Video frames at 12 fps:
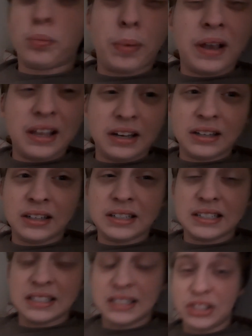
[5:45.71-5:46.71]
PETA
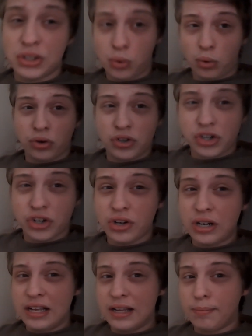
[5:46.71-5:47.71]
is
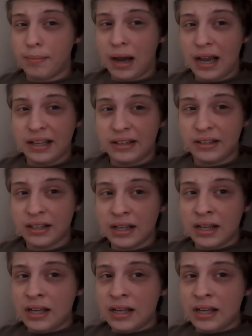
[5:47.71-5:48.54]
tortured and mind